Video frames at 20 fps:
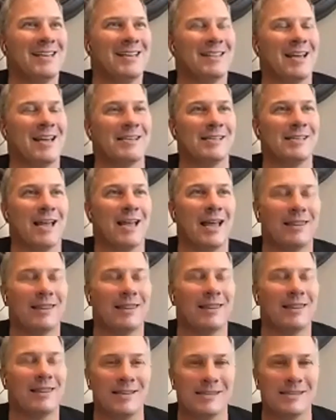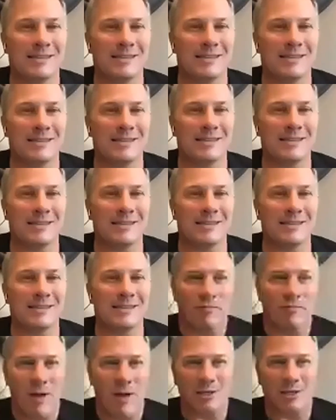That's unbelievable
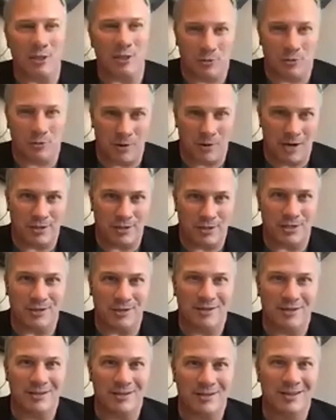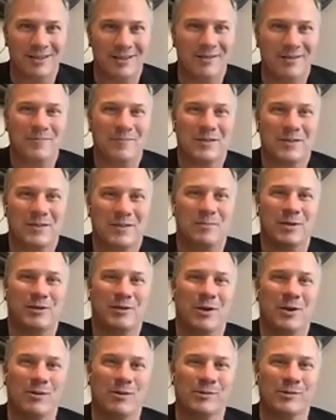to people of my generation.
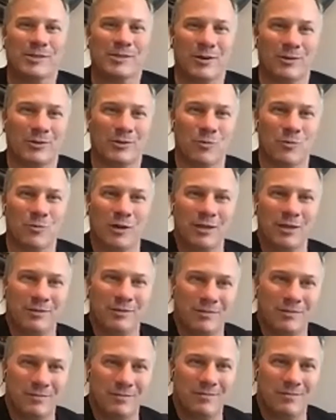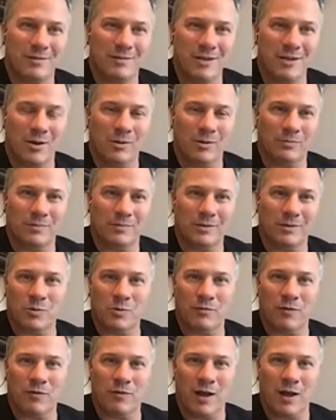But those that are
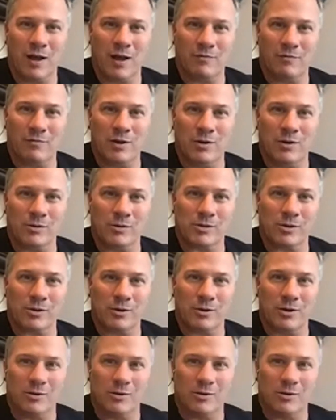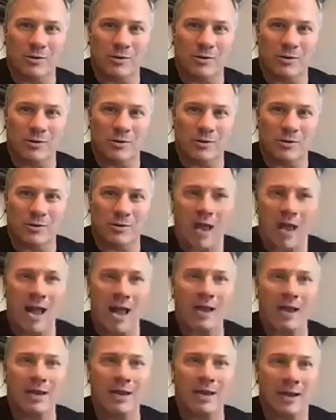25 years, 30 years, whatever,
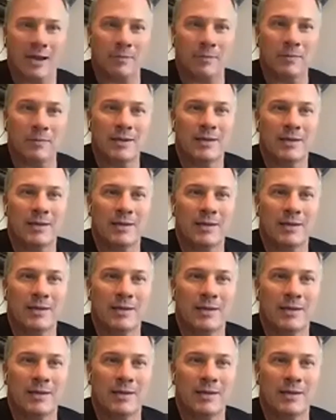younger than I am,